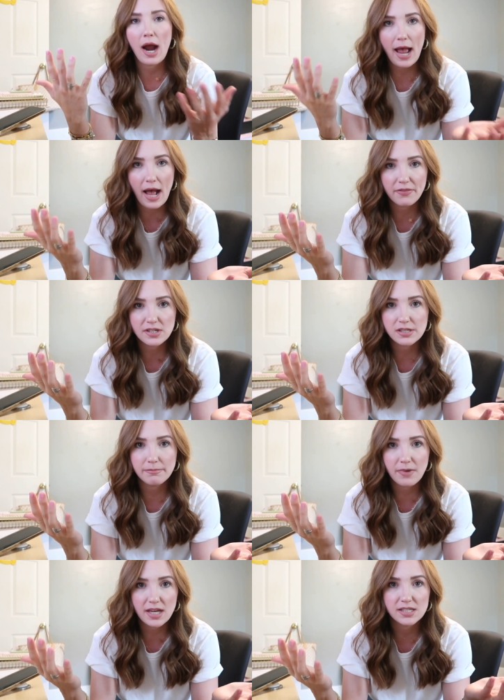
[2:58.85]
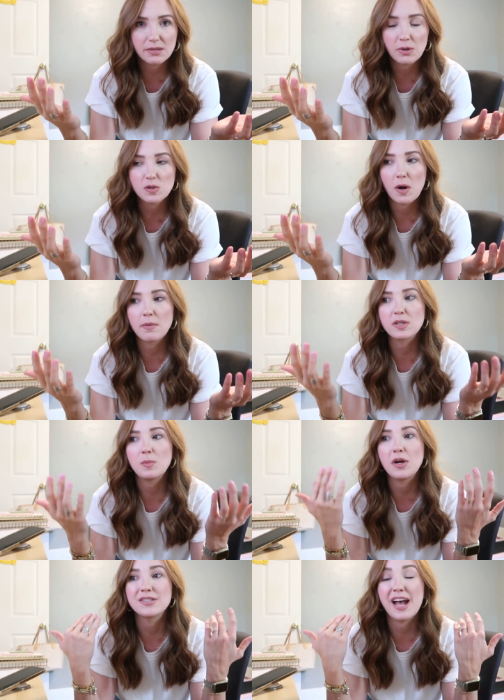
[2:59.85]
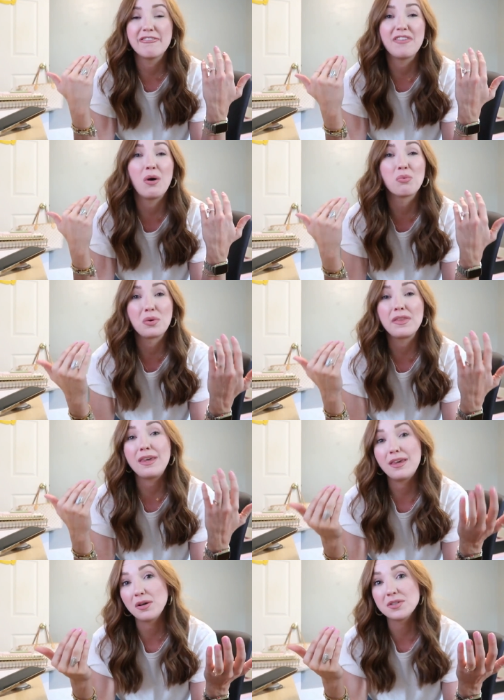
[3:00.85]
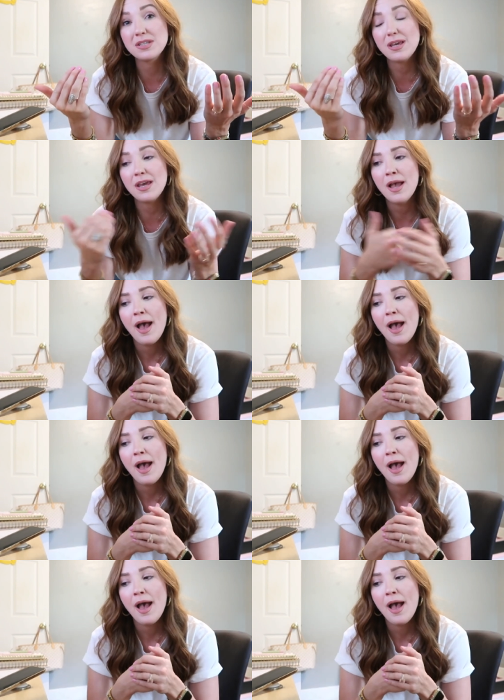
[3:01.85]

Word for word: I had this amazing postpartum experience. I felt really guilty.